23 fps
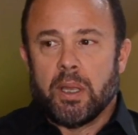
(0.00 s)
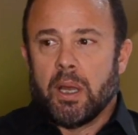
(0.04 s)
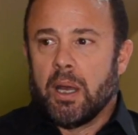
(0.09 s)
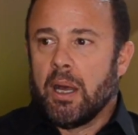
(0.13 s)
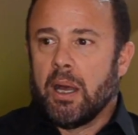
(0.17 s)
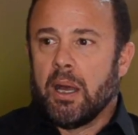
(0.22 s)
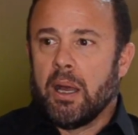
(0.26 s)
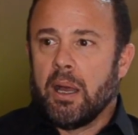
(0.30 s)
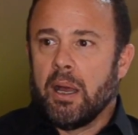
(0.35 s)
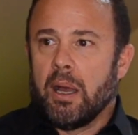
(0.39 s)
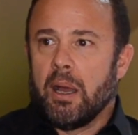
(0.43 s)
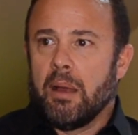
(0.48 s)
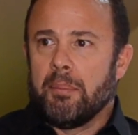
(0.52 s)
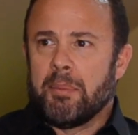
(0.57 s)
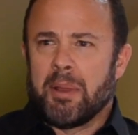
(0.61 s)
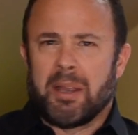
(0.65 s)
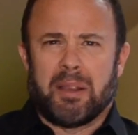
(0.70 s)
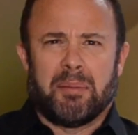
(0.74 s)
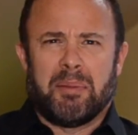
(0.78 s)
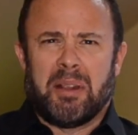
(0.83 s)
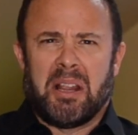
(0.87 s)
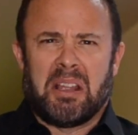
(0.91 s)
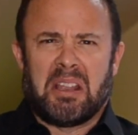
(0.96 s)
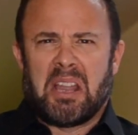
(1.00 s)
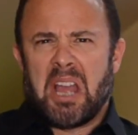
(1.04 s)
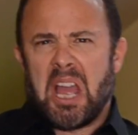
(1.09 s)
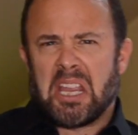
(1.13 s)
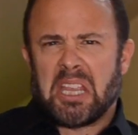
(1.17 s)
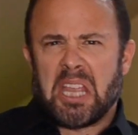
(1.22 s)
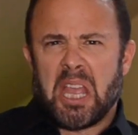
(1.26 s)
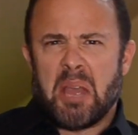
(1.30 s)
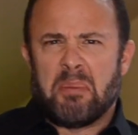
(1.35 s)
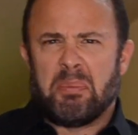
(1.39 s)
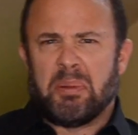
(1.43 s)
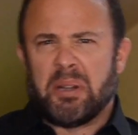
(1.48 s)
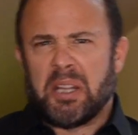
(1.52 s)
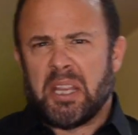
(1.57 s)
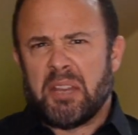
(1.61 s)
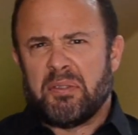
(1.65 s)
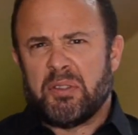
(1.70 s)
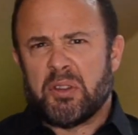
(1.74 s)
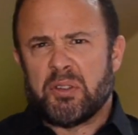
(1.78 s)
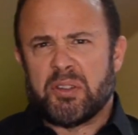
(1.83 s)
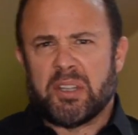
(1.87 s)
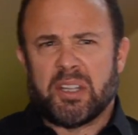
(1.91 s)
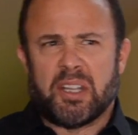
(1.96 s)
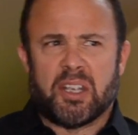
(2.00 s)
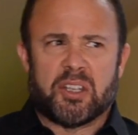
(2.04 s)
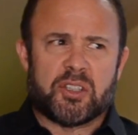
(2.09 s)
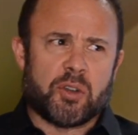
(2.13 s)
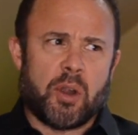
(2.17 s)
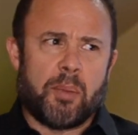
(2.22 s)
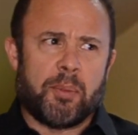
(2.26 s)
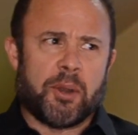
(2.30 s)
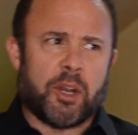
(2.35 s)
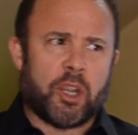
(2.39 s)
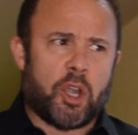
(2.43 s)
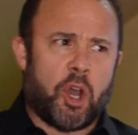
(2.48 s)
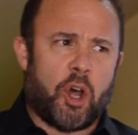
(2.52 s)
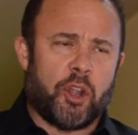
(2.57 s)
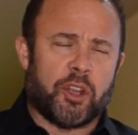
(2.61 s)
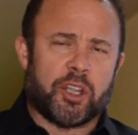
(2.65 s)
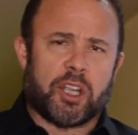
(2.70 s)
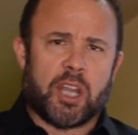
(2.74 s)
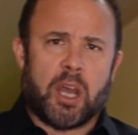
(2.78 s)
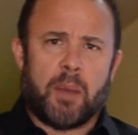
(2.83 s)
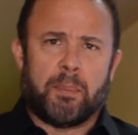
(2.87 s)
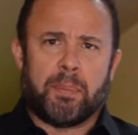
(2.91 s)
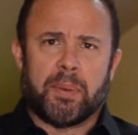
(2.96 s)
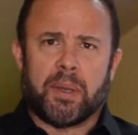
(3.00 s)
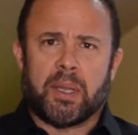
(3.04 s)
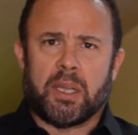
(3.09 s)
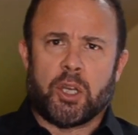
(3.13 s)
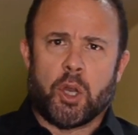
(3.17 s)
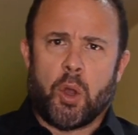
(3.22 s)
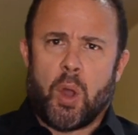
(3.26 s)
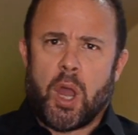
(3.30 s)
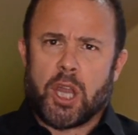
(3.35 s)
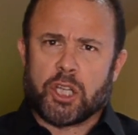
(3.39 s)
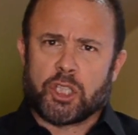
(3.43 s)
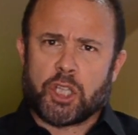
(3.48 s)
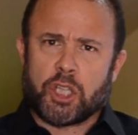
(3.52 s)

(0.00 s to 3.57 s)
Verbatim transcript: Uh, I'm not going to be like, I can't believe you did this, or I'm going to call the company. You know, I